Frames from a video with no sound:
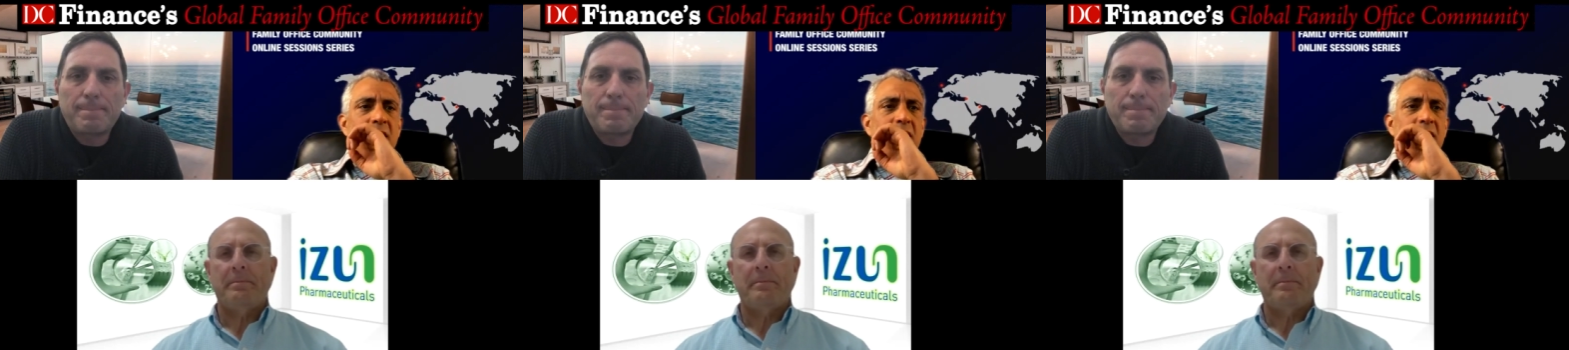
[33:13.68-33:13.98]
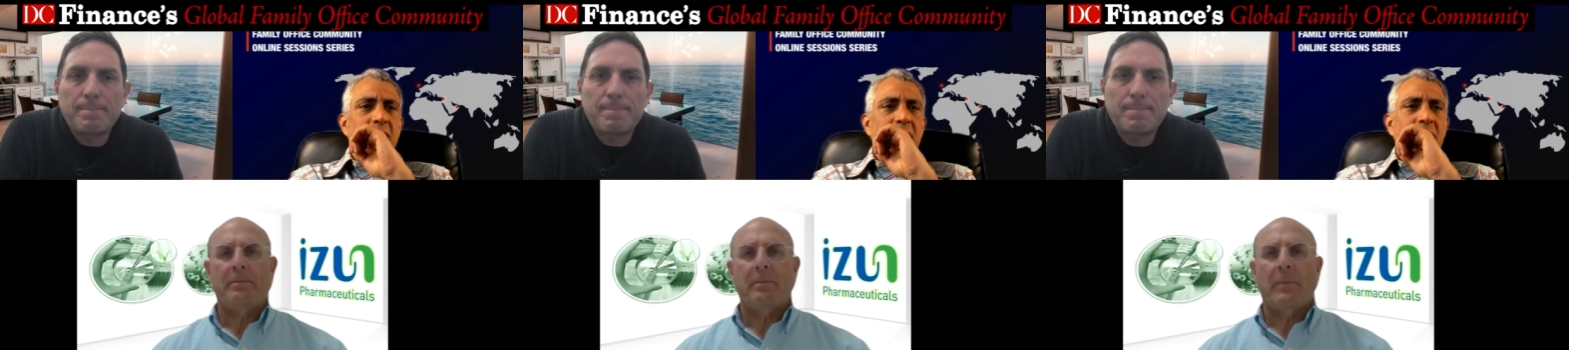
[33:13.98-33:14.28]

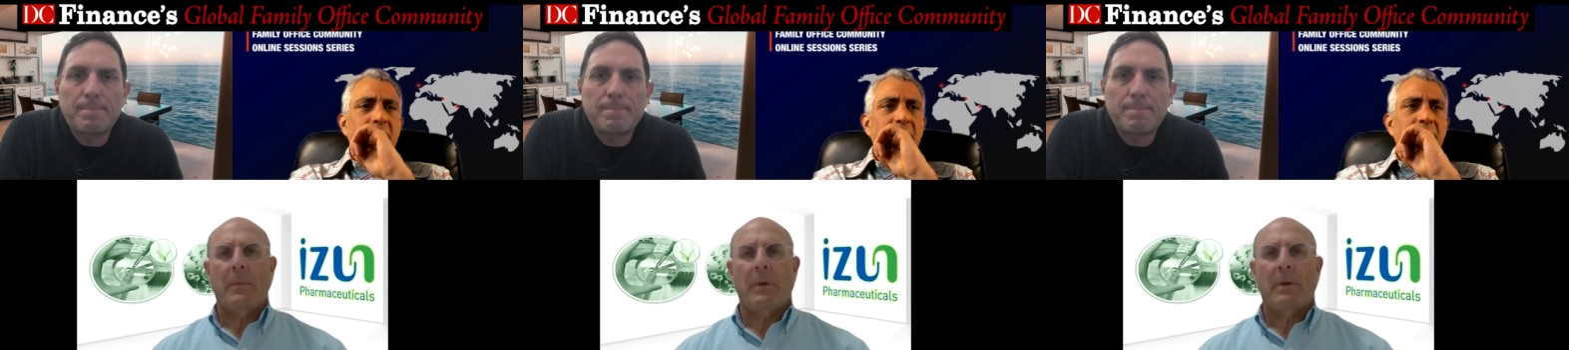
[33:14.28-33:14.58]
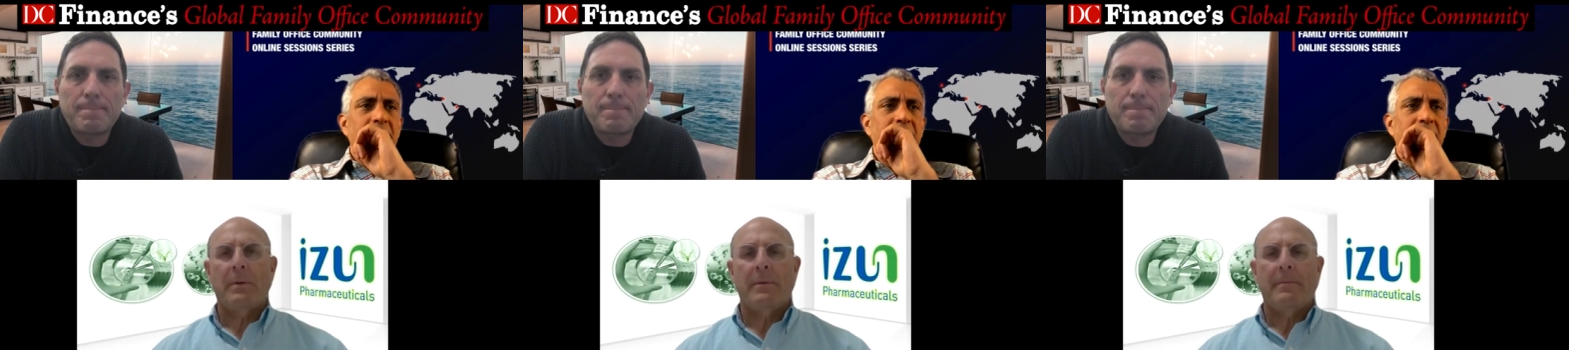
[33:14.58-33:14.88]

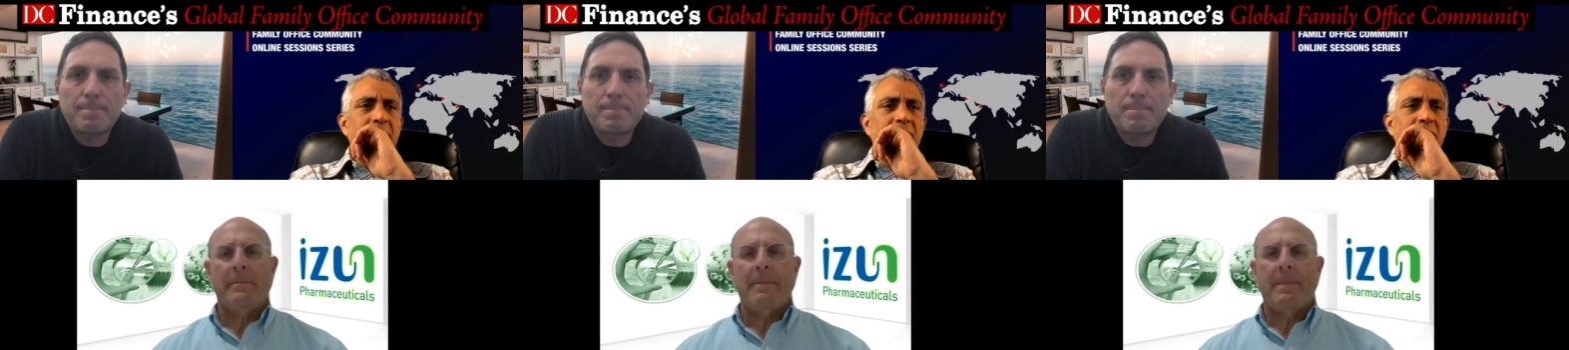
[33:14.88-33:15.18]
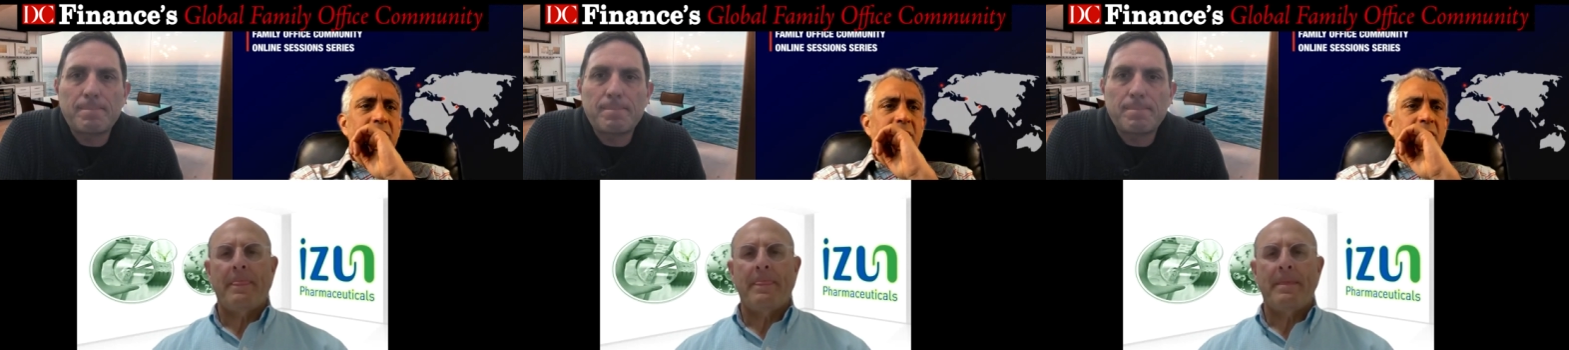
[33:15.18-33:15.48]
Speaker 1: Um,
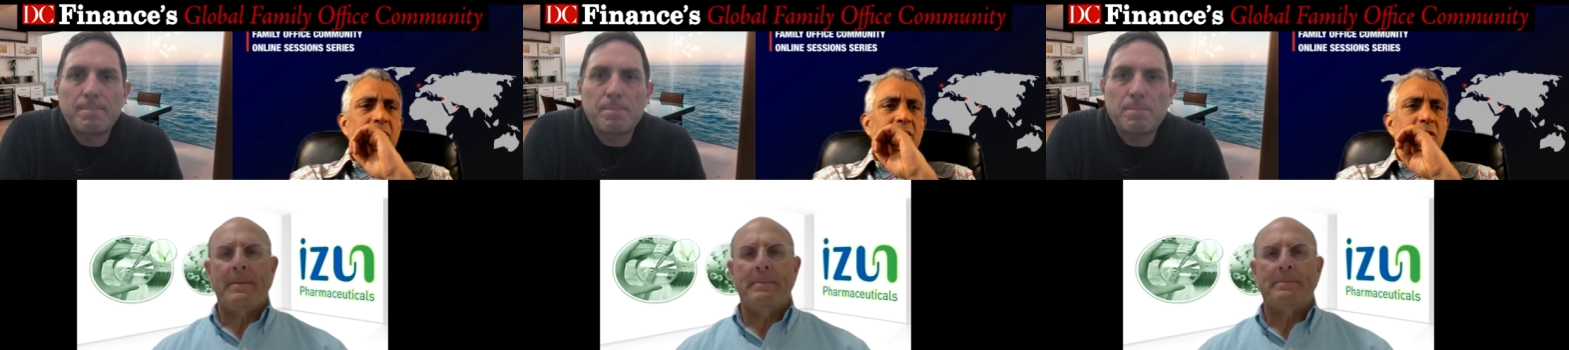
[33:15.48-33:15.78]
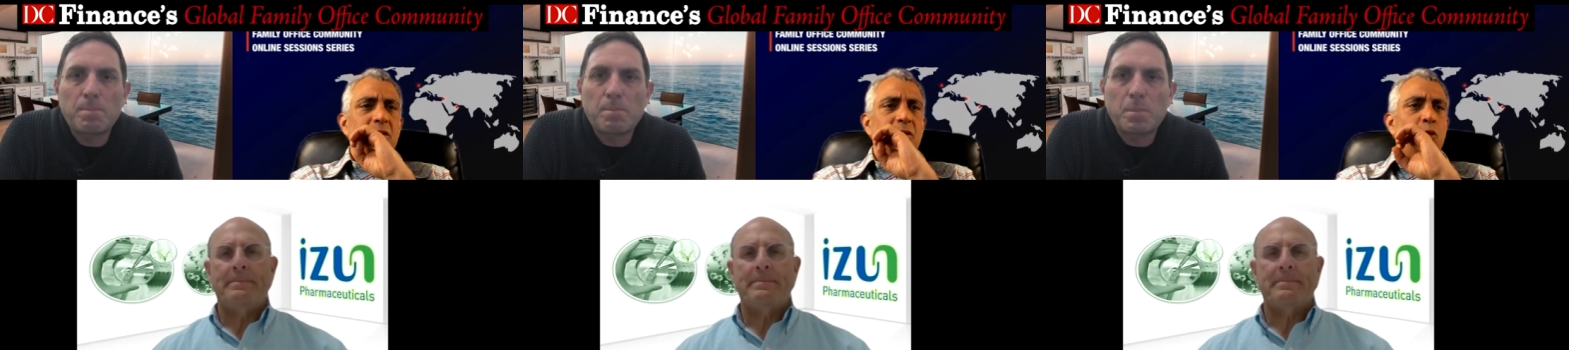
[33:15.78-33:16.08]

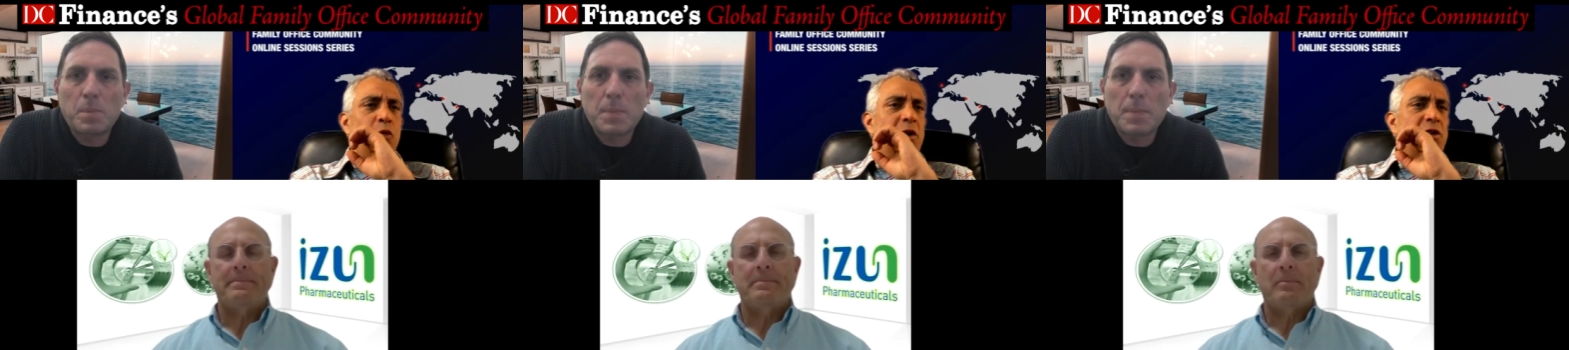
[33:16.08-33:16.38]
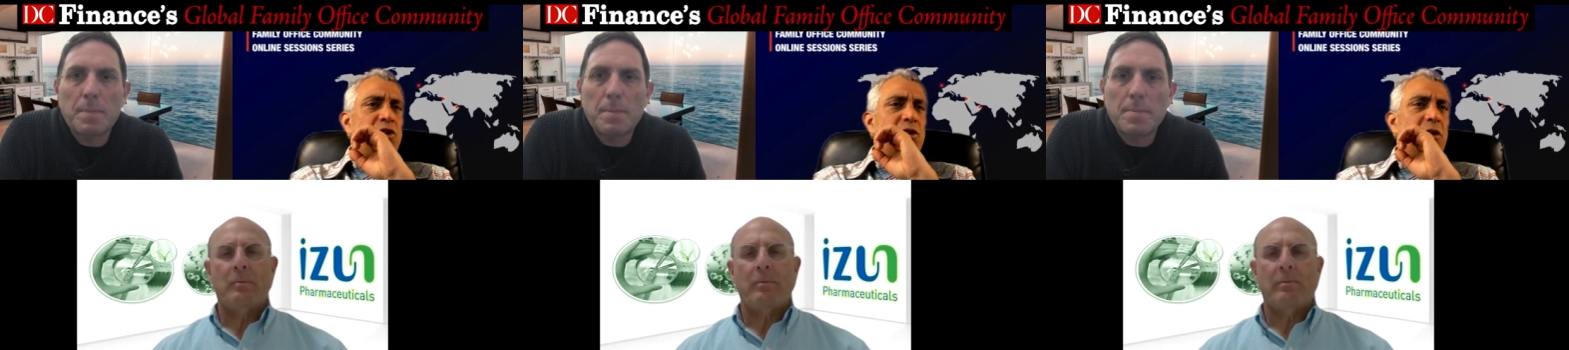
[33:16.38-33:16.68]

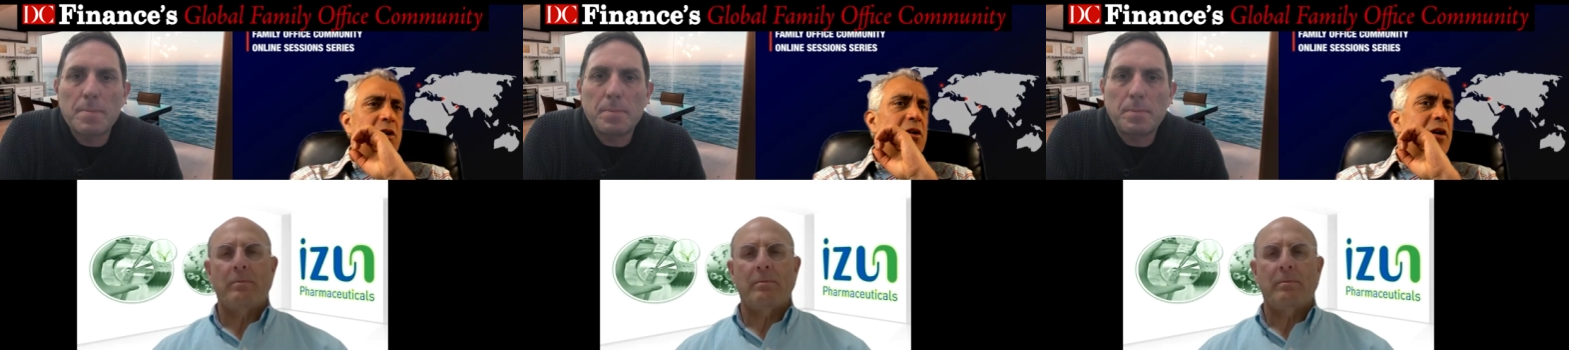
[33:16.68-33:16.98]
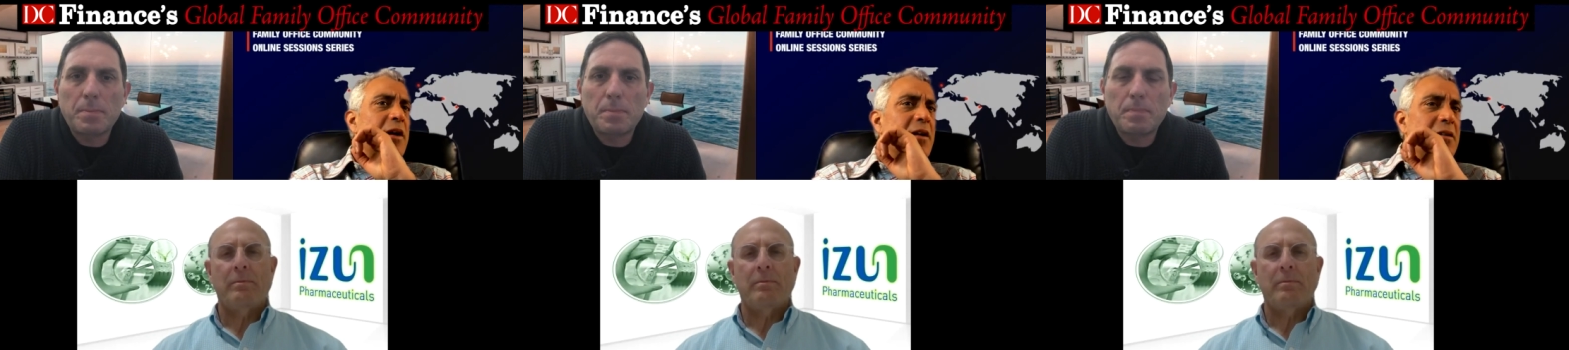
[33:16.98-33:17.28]
which
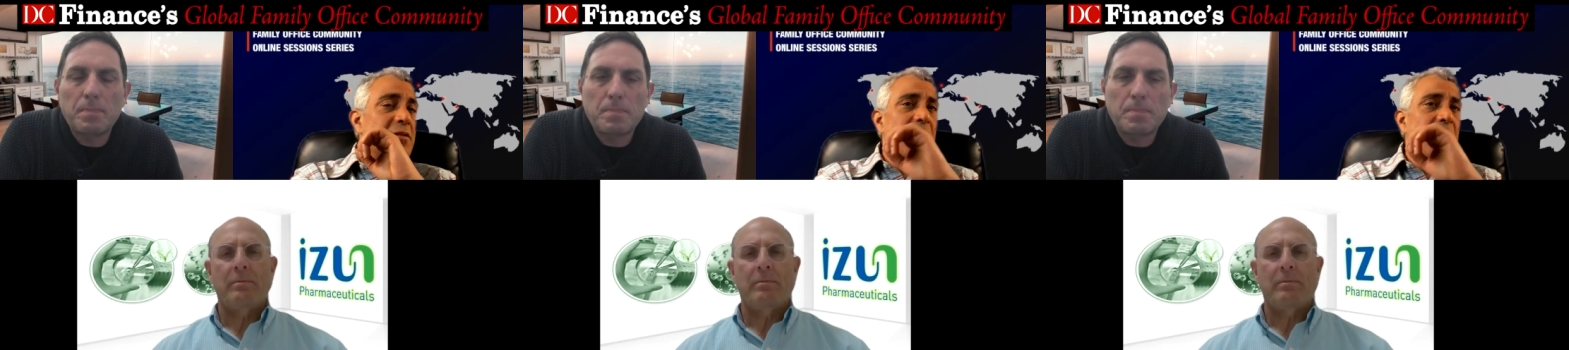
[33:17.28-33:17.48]
okay